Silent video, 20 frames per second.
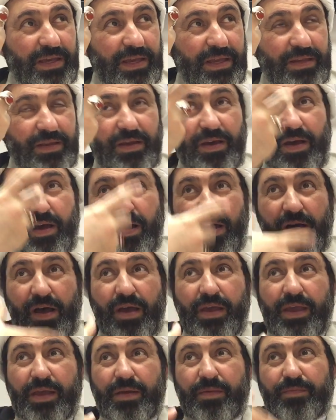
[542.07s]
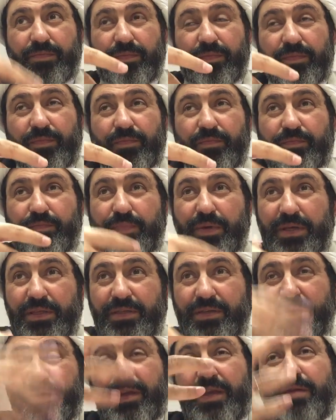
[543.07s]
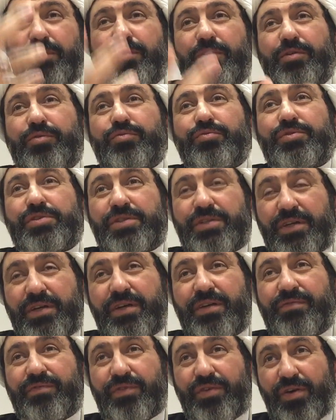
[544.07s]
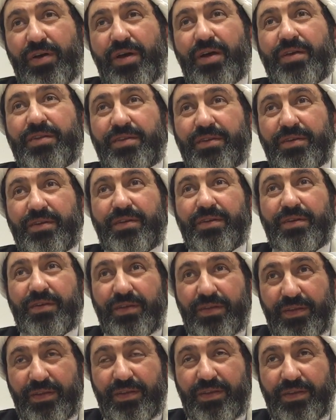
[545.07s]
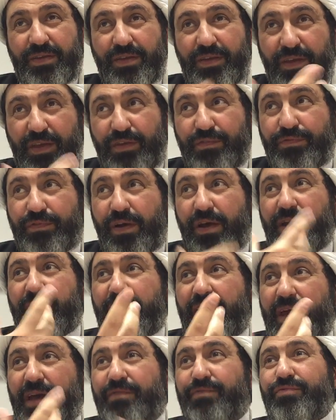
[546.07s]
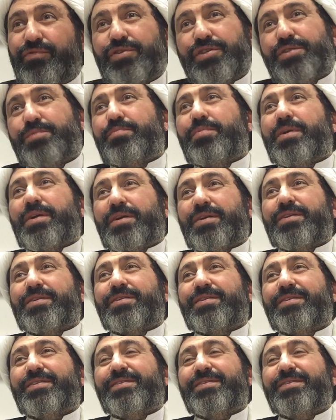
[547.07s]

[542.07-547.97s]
And I am better able to serve God if I have respect.